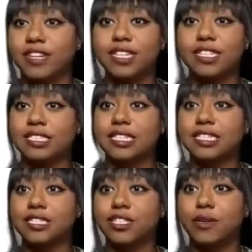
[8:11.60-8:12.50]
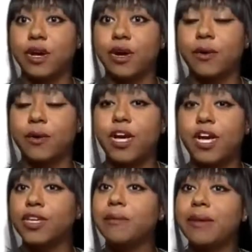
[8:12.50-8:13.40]
for instance,
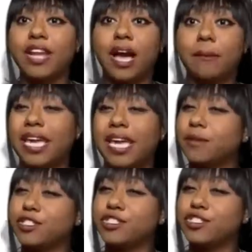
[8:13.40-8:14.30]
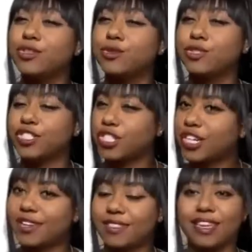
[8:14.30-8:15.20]
you may not be able to do
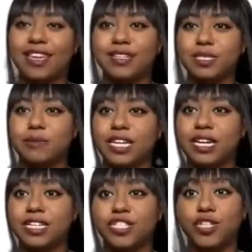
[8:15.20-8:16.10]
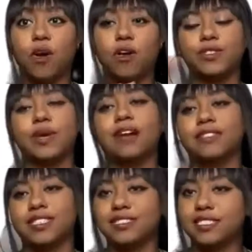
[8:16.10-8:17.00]
certain things because you also have
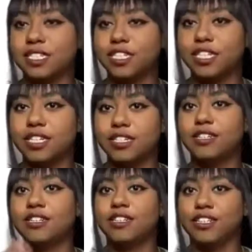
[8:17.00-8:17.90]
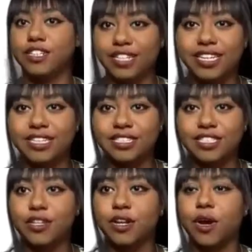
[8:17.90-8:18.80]
to consider your
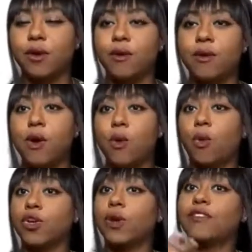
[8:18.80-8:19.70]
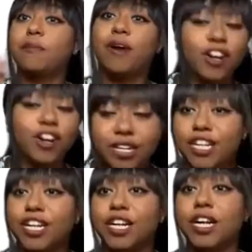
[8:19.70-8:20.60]
kids, you know, or you have a
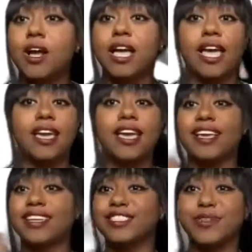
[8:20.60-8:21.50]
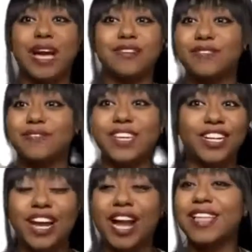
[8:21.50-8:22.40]
partner and you have to
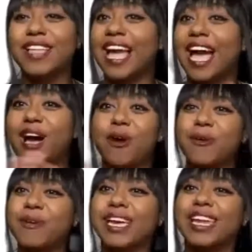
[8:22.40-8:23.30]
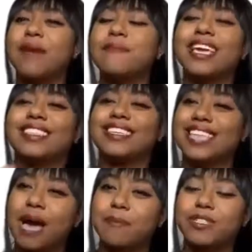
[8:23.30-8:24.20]
figure out like, how can I make this
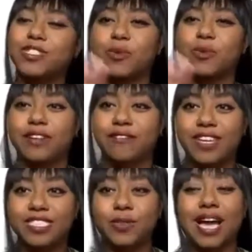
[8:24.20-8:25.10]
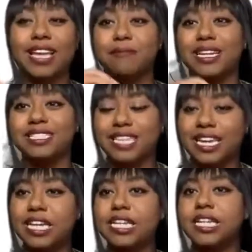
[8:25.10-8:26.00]
happen so where it fits so I can
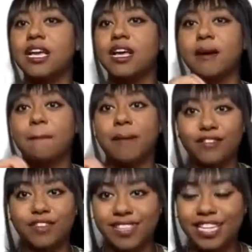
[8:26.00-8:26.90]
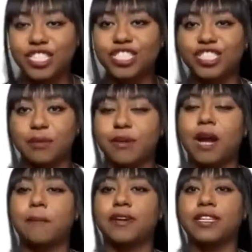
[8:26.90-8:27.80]
maintain my relationship
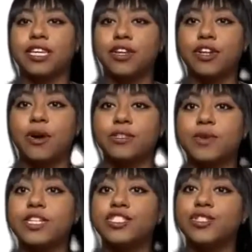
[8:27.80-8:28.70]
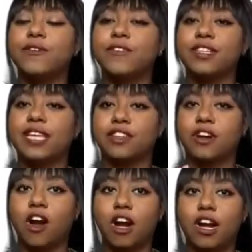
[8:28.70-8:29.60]
properly, you know? So I do feel like
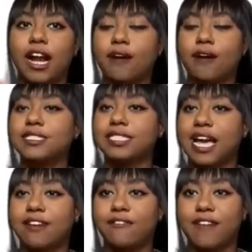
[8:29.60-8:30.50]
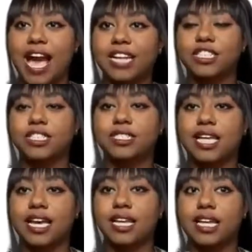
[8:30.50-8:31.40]
there are outside factors
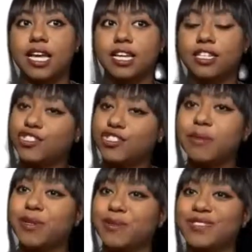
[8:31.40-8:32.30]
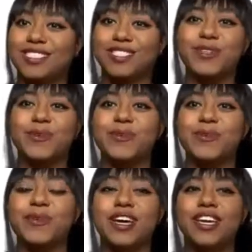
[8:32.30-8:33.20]
that contribute
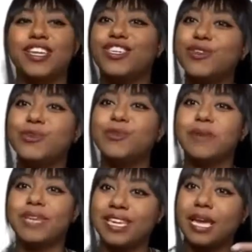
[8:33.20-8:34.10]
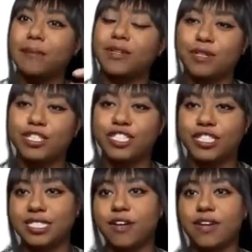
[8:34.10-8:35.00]
to you being able to push
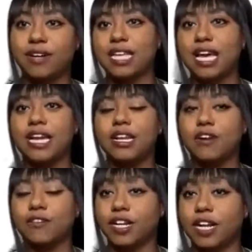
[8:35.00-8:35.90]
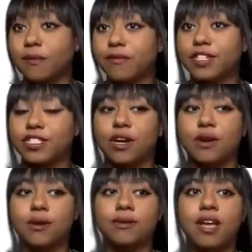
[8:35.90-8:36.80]
yourself outside of your comfort
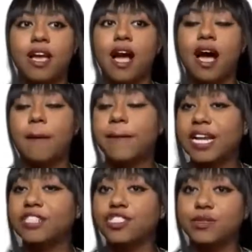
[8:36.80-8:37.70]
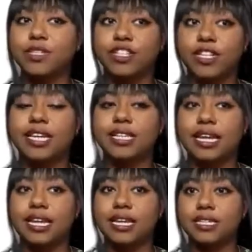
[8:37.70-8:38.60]
zone. But I do agree
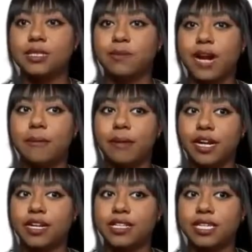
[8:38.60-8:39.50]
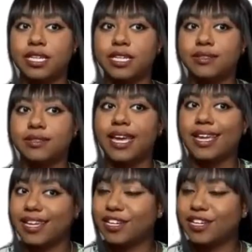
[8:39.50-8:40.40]
that it is primarily like
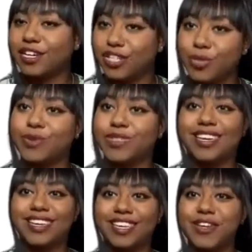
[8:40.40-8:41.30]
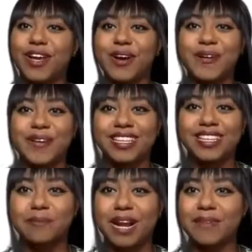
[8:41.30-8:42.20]
a you thing, you know, it
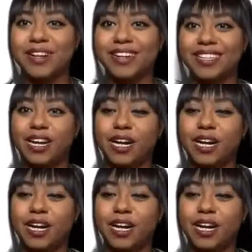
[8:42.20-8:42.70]
is primarily